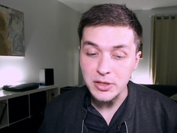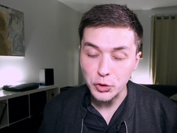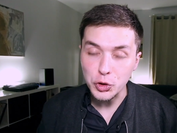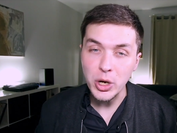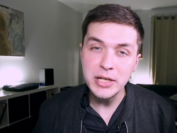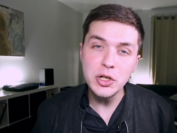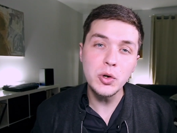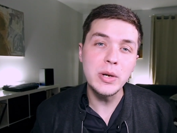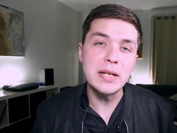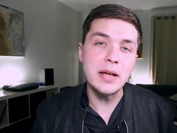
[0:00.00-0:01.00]
is you're trying to
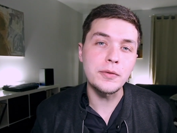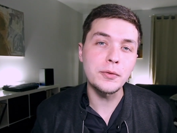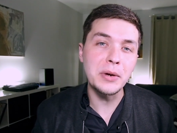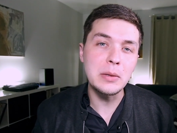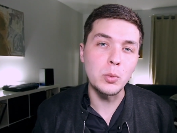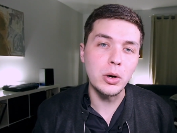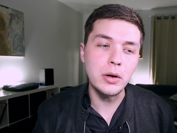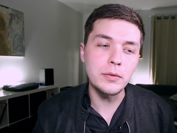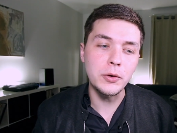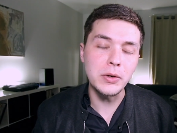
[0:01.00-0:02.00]
create a
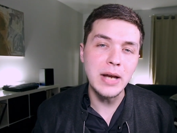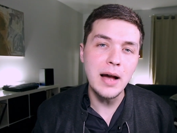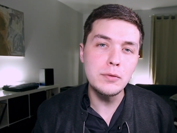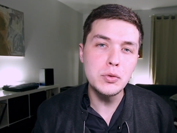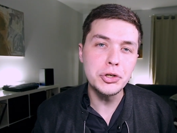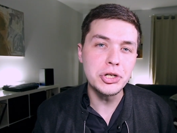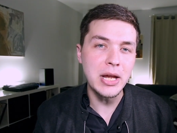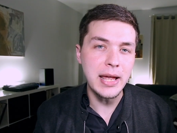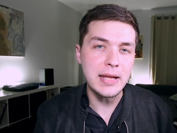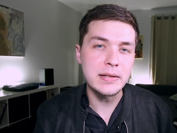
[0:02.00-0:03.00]
framework for novel
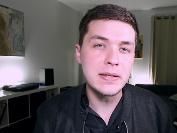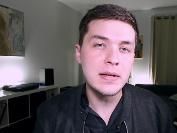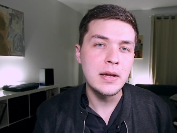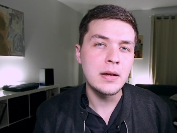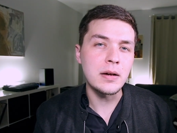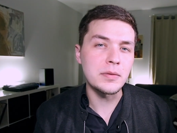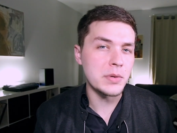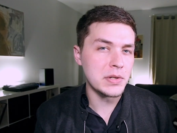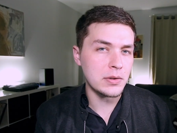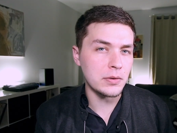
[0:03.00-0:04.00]
shades of
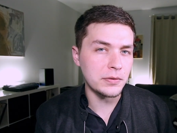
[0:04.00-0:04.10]
musical